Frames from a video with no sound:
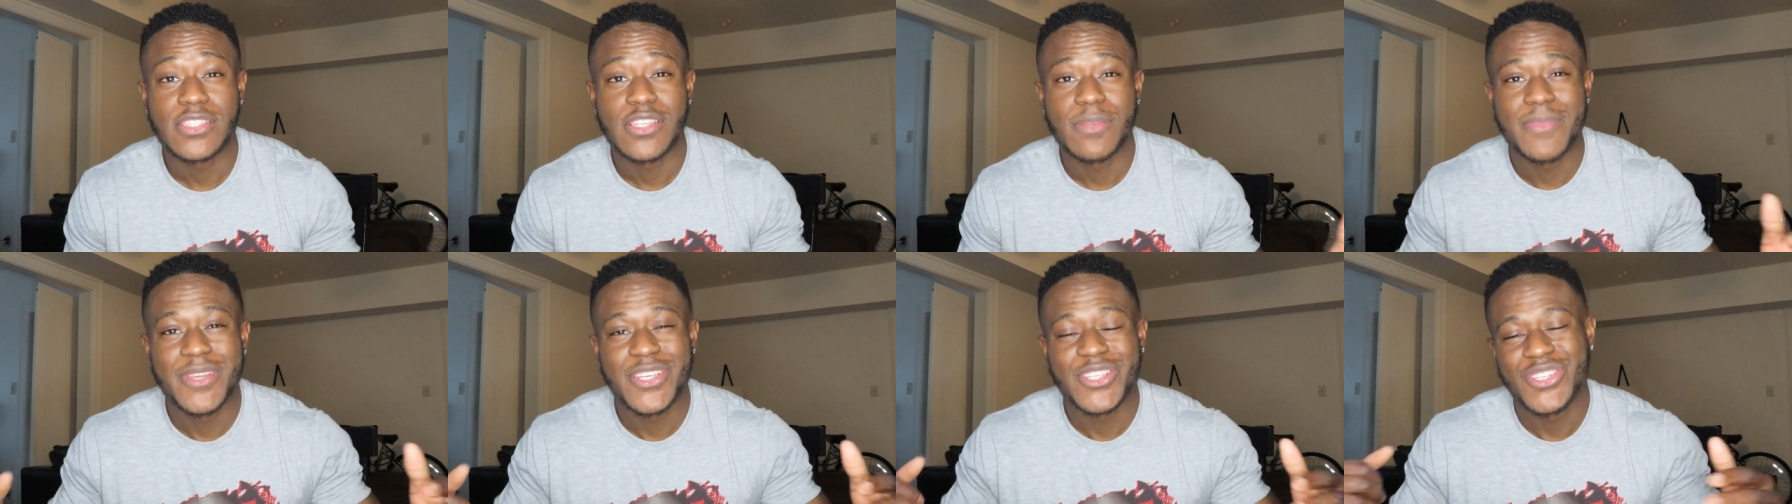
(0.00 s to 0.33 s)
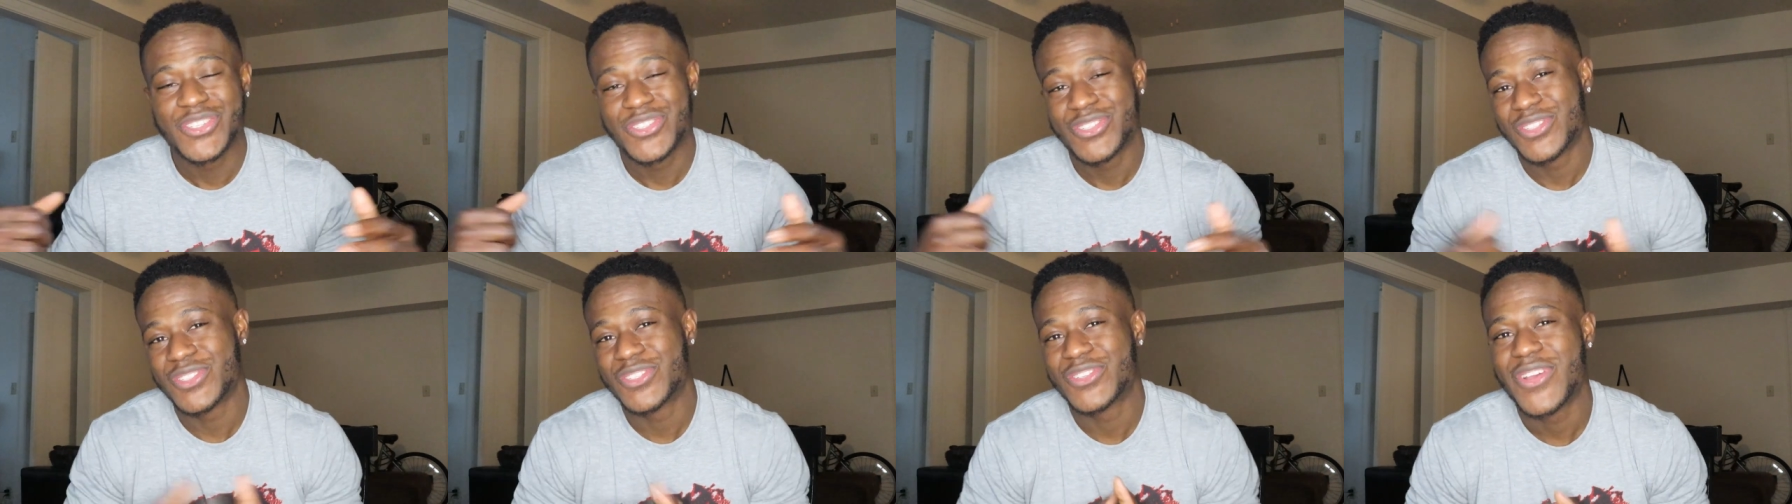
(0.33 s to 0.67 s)
So make sure
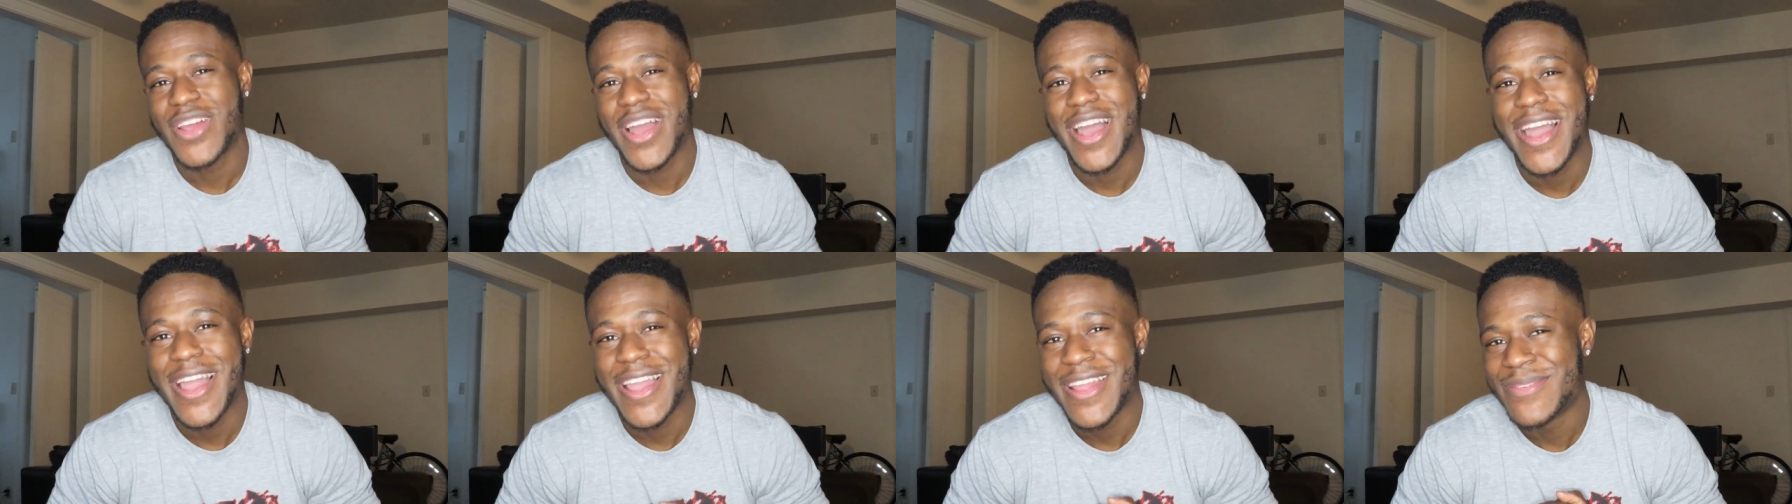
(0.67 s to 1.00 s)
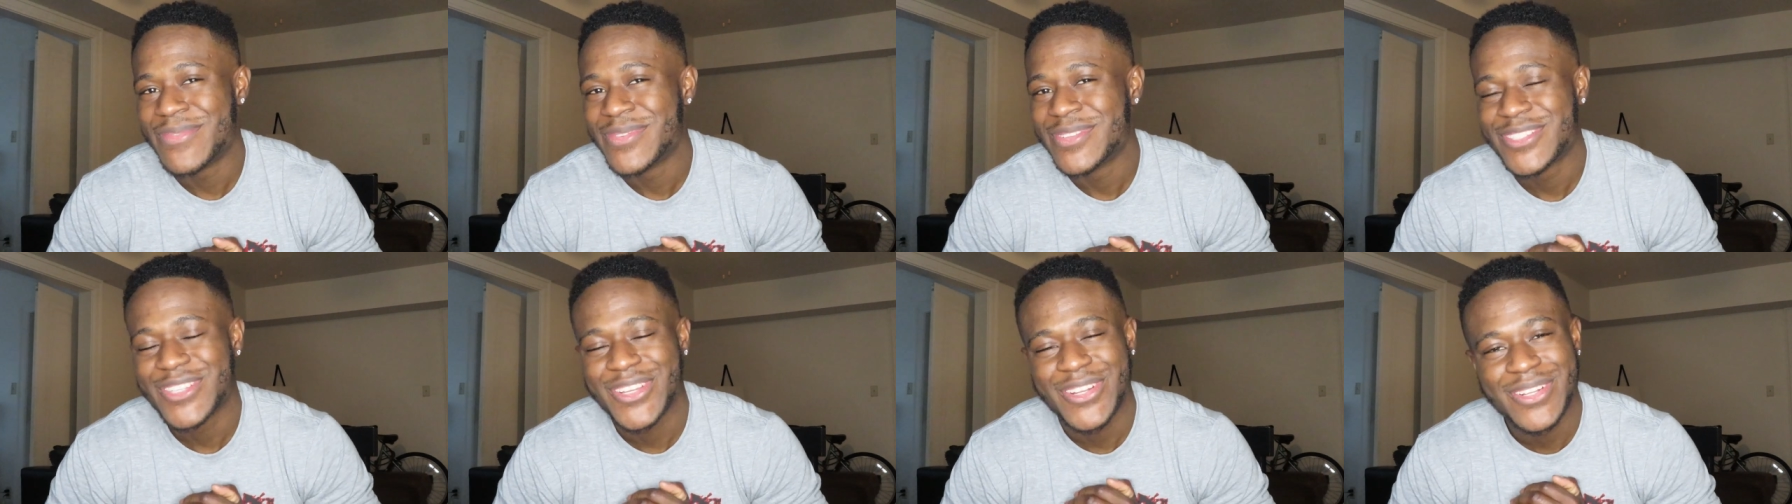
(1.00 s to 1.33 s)
you
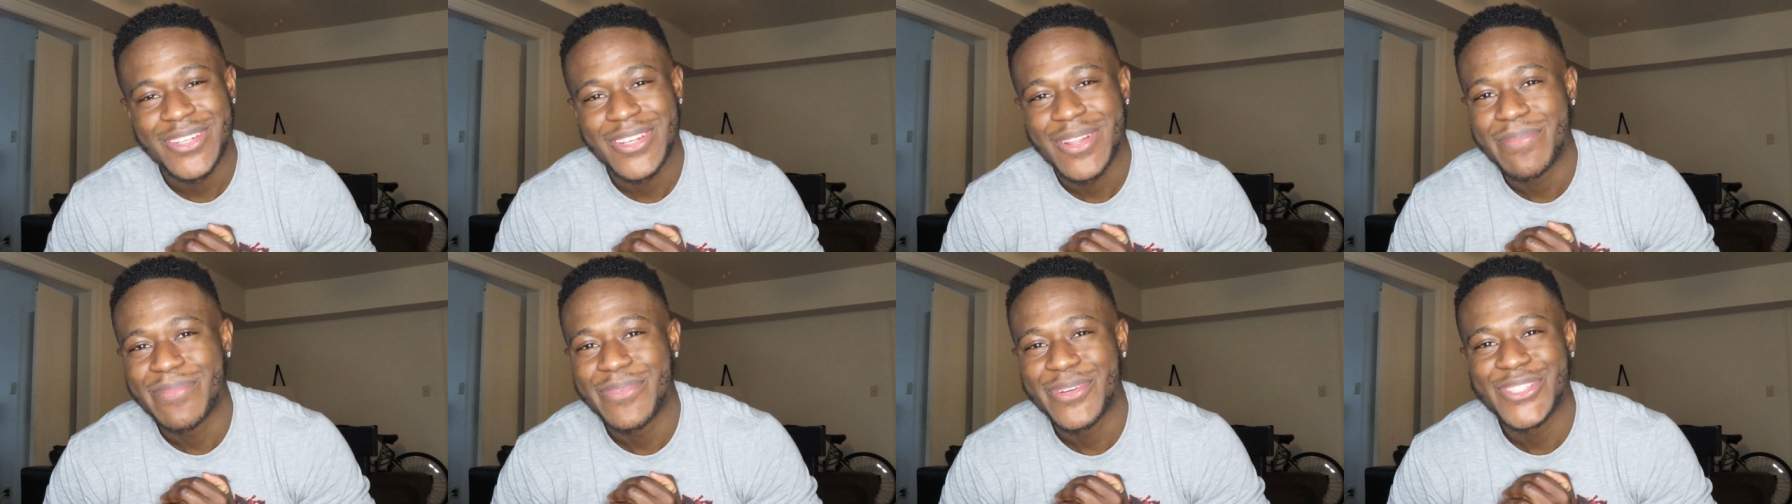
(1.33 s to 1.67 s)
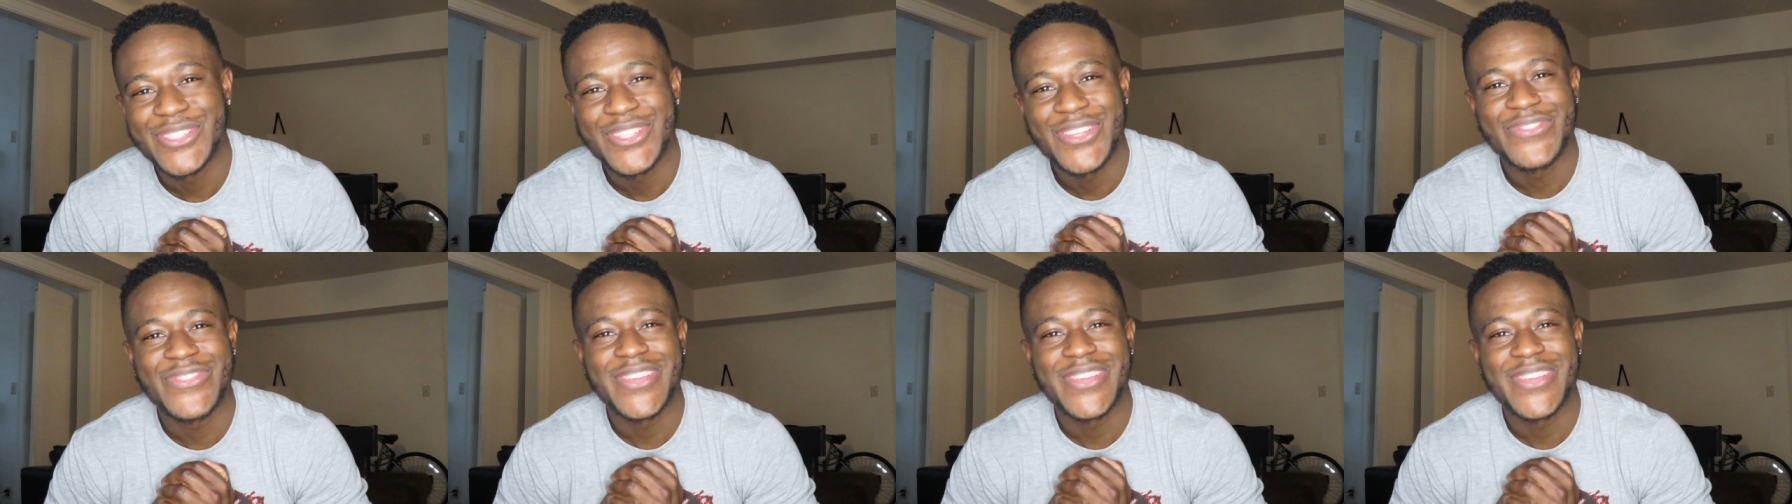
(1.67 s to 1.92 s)
subscribe, turn on that post